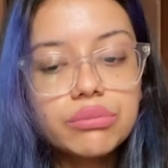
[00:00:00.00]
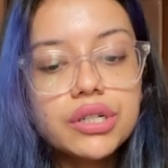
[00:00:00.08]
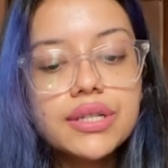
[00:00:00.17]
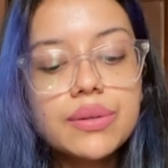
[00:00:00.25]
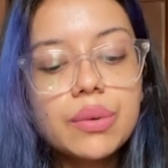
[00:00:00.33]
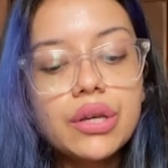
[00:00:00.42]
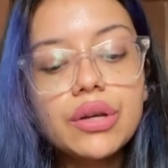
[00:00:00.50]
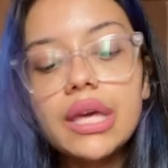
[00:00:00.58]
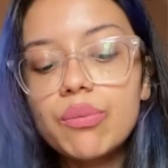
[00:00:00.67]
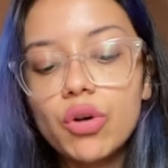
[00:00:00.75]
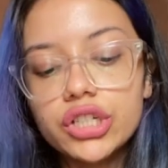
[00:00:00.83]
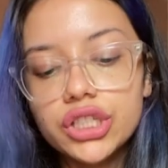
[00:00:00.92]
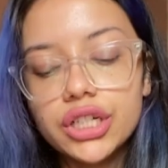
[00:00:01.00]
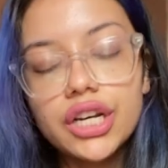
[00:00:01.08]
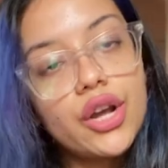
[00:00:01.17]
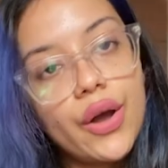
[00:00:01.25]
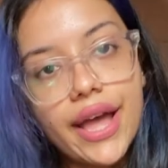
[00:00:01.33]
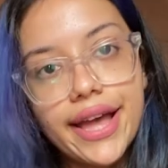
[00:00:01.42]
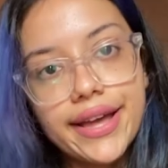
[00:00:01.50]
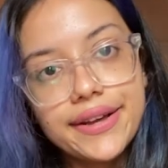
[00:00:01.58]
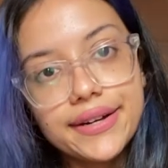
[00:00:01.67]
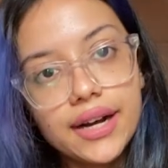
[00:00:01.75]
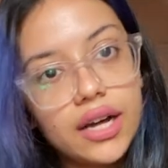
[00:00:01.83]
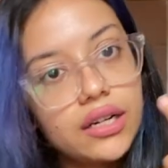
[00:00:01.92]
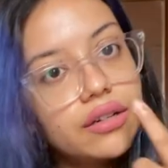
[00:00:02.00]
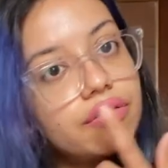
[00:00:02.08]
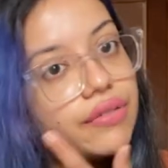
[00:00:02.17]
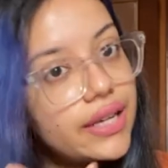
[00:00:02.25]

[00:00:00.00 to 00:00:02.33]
because when you keep washing it, your hair color